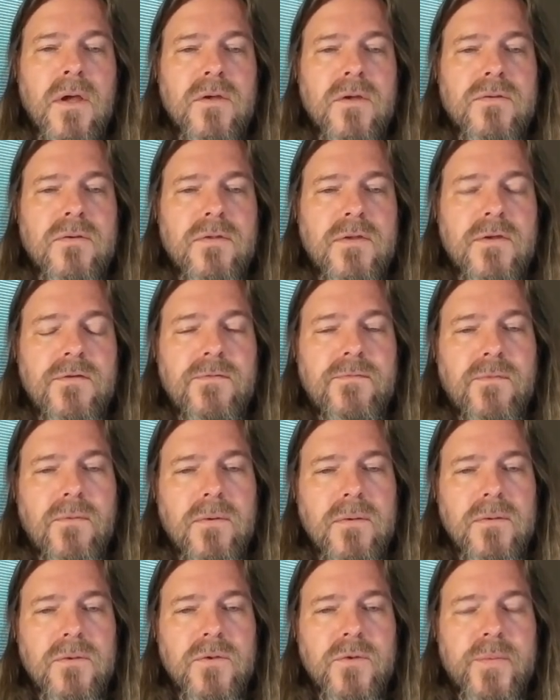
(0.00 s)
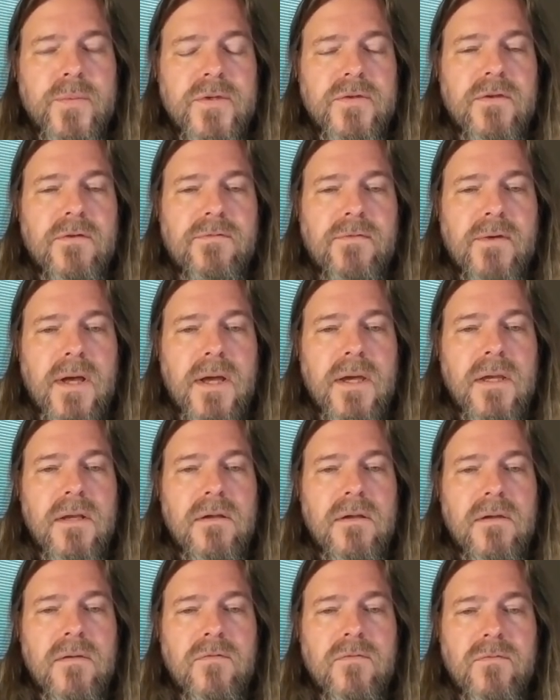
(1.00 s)
So this for loop is
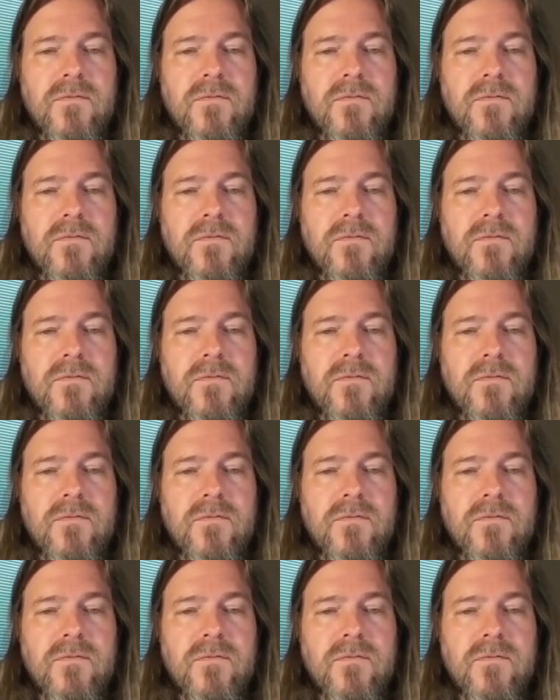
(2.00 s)
defined